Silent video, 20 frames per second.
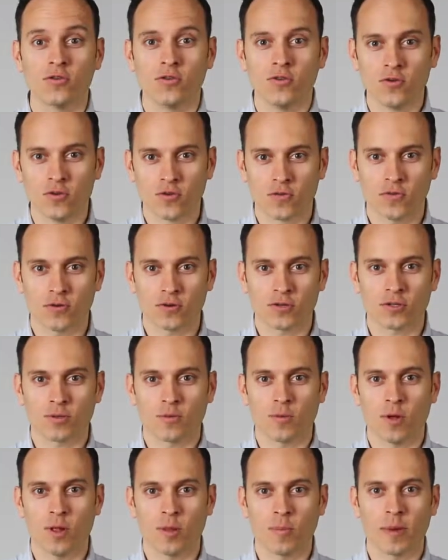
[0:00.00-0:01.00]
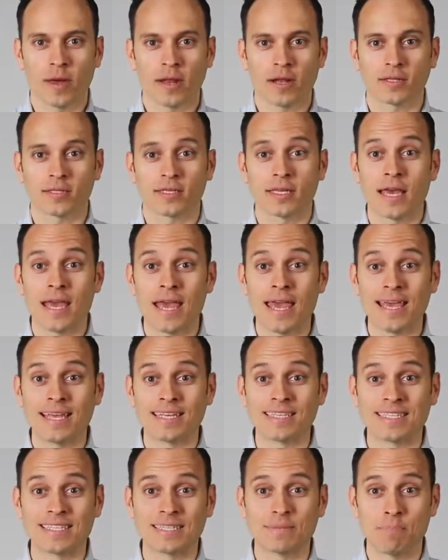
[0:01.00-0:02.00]
universal wall panels is
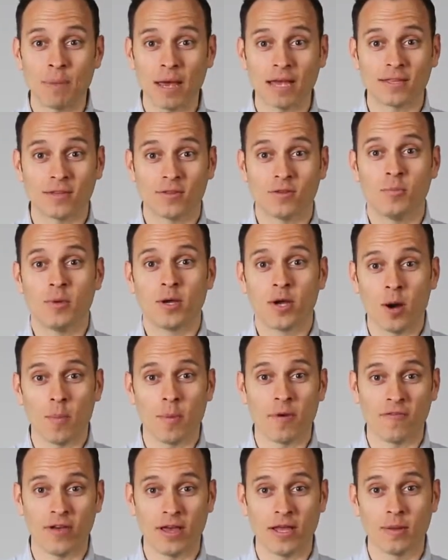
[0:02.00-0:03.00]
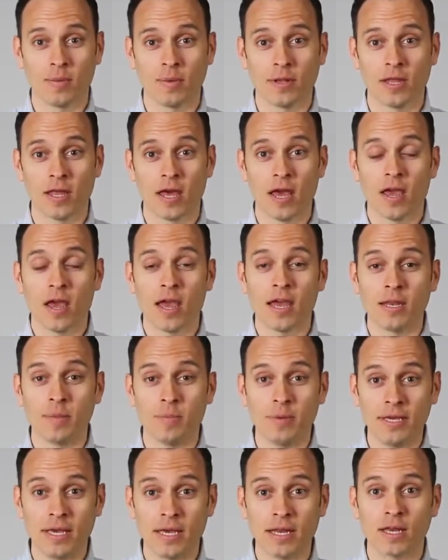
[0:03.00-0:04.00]
expected to become available in the
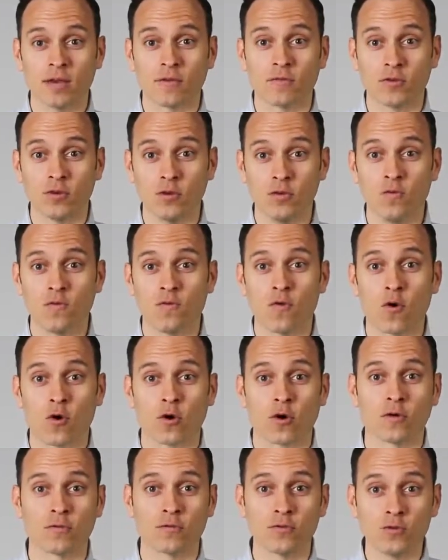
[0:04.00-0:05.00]
beginning of Q4 of